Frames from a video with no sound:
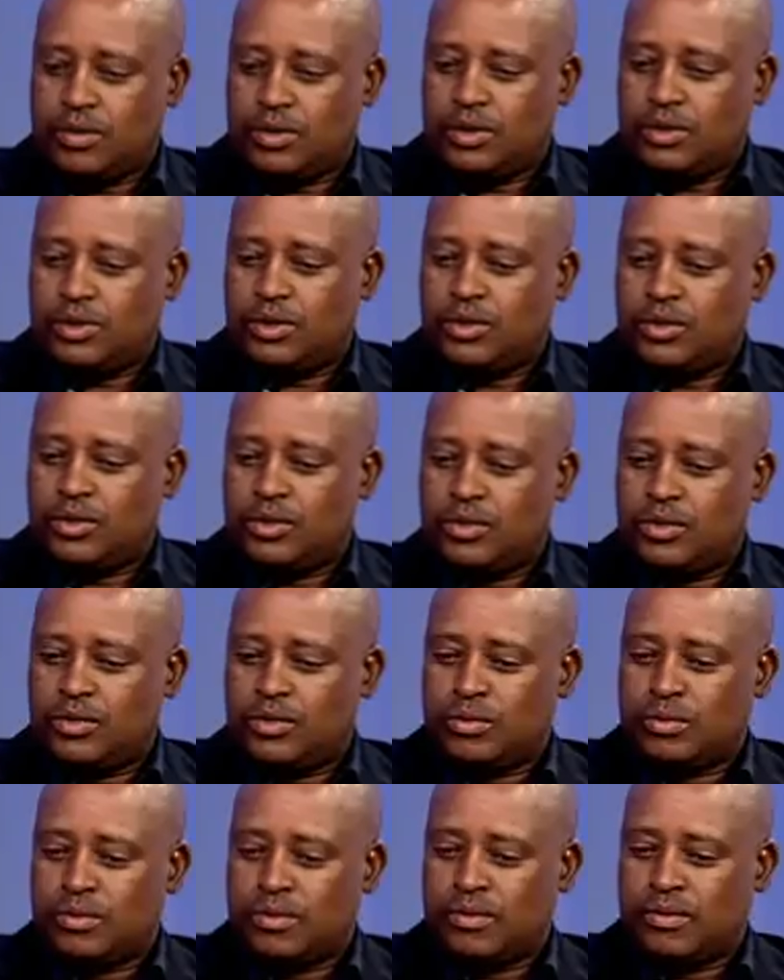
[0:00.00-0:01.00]
think
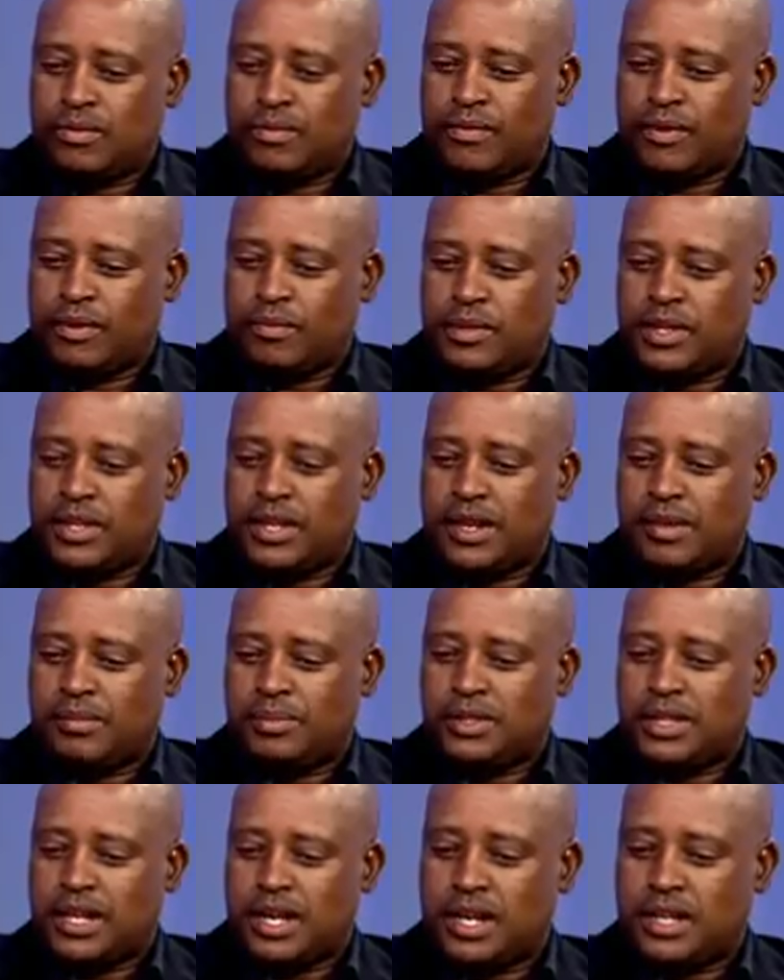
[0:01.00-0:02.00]
also from the
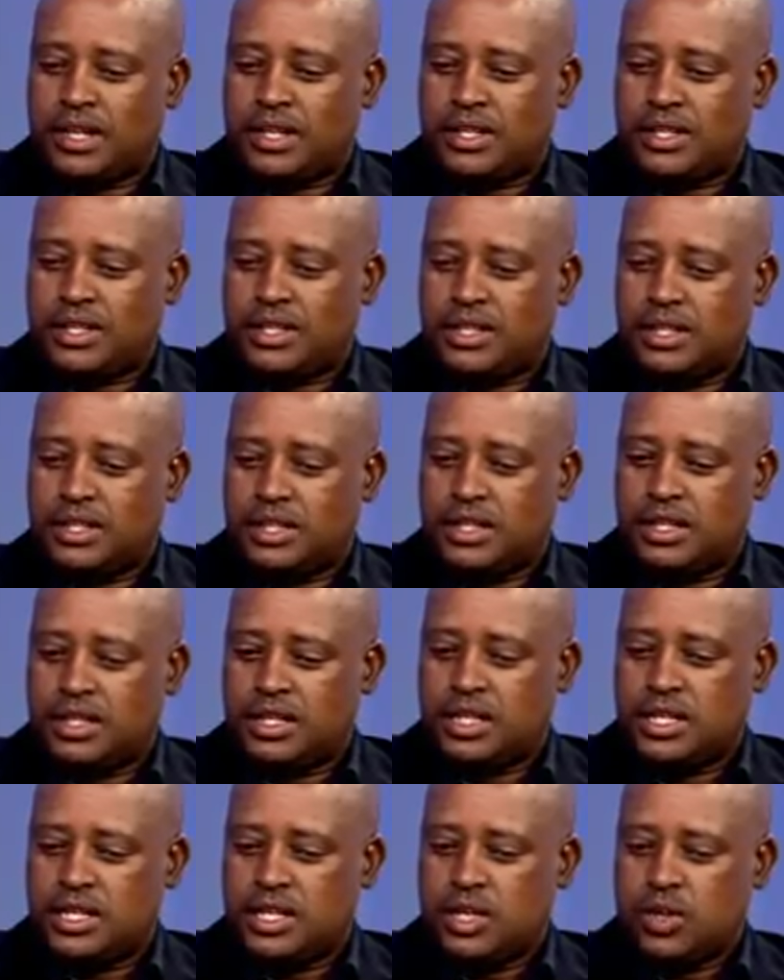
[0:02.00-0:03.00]
club side,
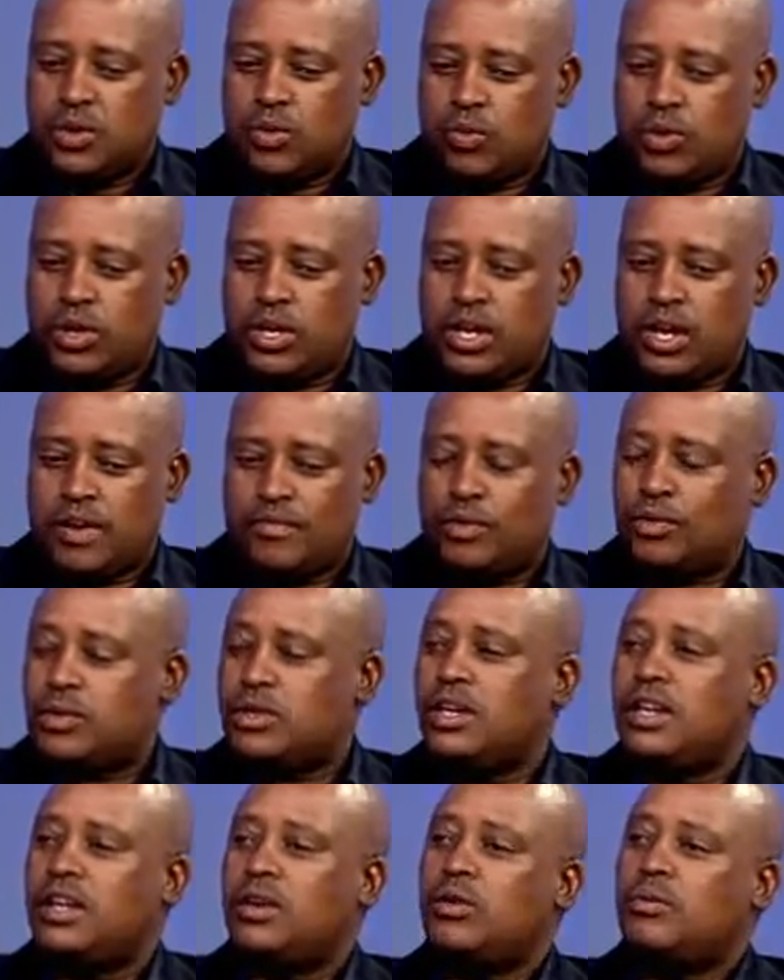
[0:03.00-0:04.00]
we have to
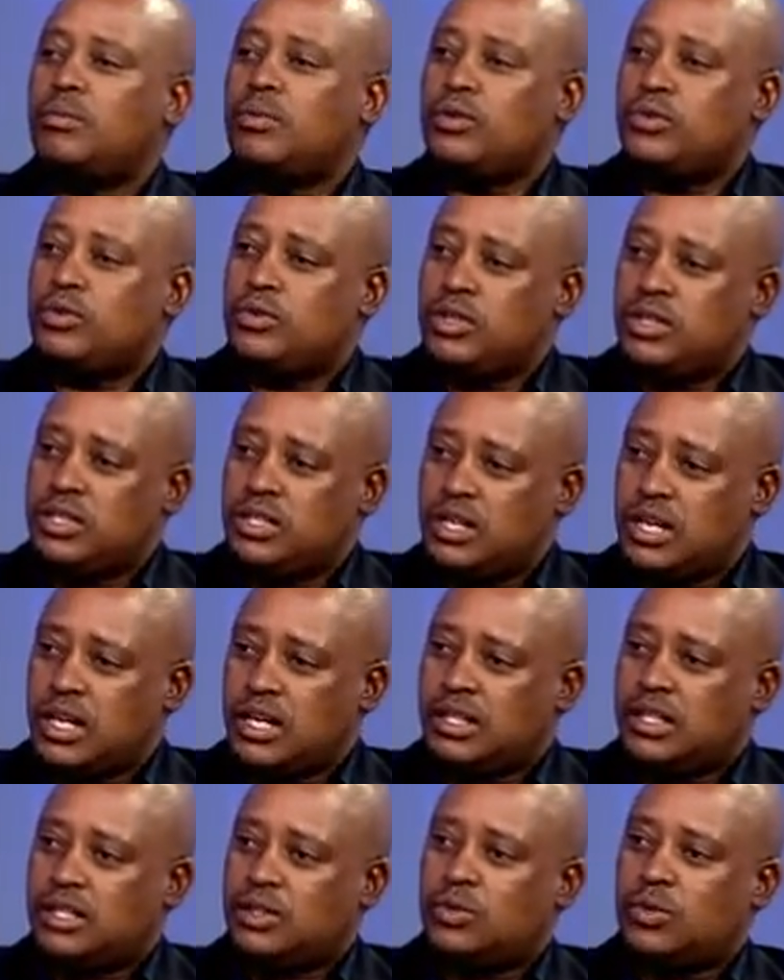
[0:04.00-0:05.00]
take an opportunity
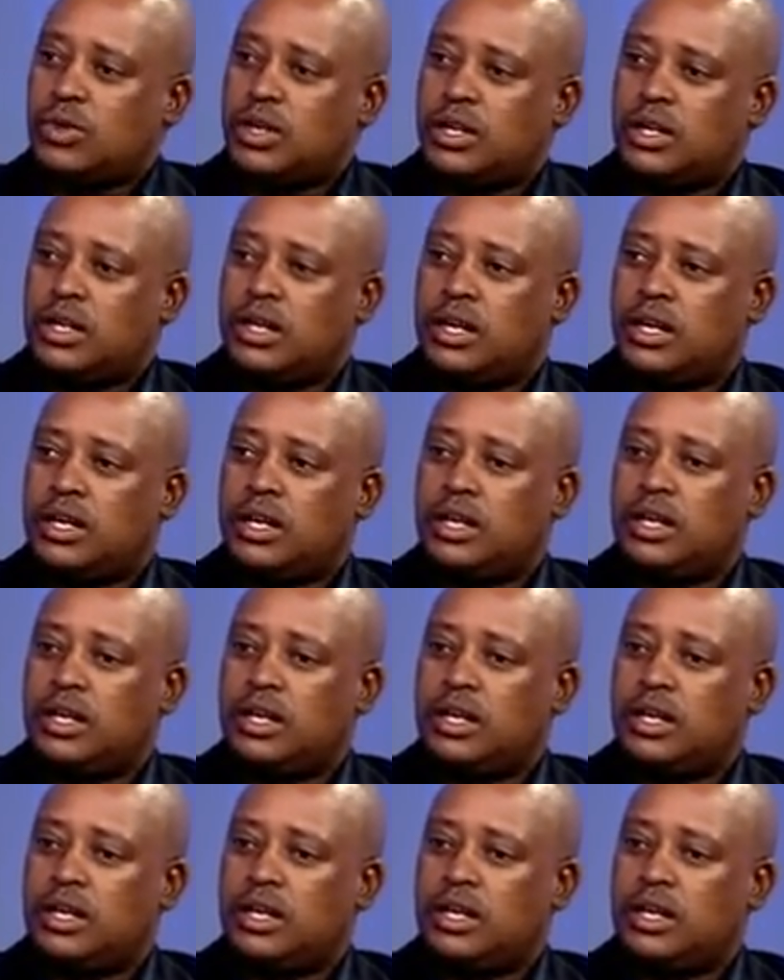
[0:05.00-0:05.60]
like this one